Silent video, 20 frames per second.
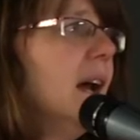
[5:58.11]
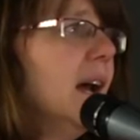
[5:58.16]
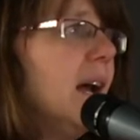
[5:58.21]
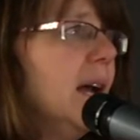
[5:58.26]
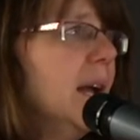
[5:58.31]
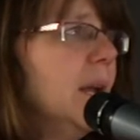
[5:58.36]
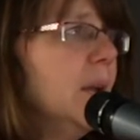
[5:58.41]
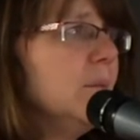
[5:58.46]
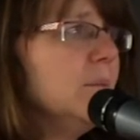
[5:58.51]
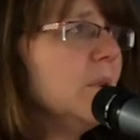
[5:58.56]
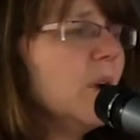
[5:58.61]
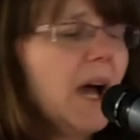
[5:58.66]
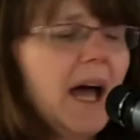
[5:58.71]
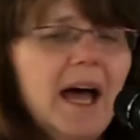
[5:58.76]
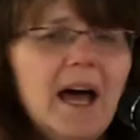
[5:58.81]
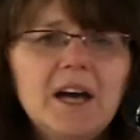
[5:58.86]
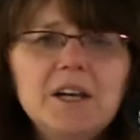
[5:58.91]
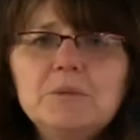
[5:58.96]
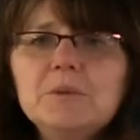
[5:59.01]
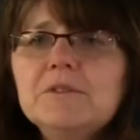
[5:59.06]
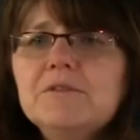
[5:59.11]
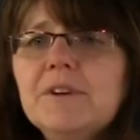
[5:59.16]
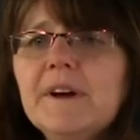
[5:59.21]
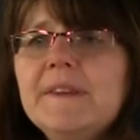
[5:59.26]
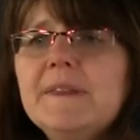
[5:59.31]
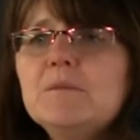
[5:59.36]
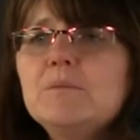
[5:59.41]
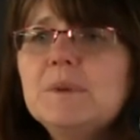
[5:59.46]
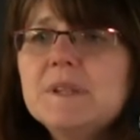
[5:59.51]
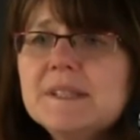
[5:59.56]
How do we
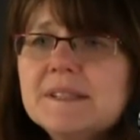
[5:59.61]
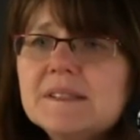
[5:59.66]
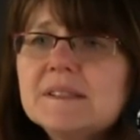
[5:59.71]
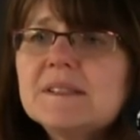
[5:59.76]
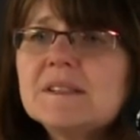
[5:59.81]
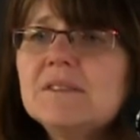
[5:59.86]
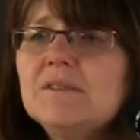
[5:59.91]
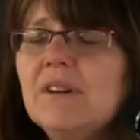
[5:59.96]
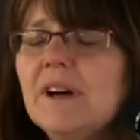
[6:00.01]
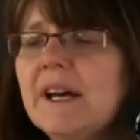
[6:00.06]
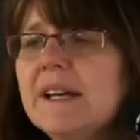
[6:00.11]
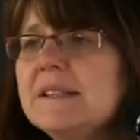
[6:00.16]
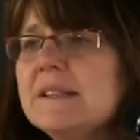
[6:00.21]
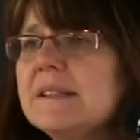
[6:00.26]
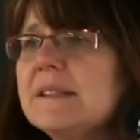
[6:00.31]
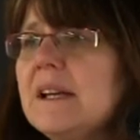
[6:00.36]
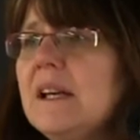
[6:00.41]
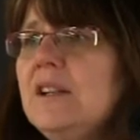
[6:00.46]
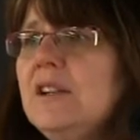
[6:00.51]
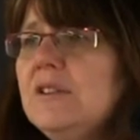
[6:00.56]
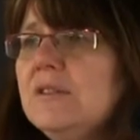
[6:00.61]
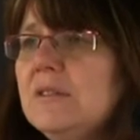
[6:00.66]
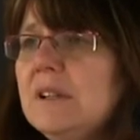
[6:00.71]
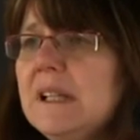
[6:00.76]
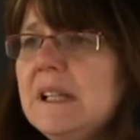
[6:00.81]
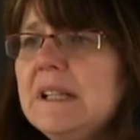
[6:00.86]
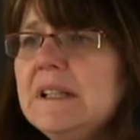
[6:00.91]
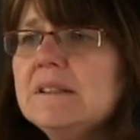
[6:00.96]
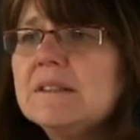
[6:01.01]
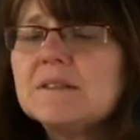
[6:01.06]
find the business advice that you
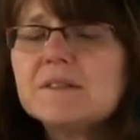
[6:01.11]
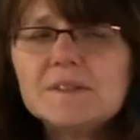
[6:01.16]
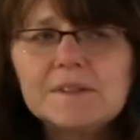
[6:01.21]
need?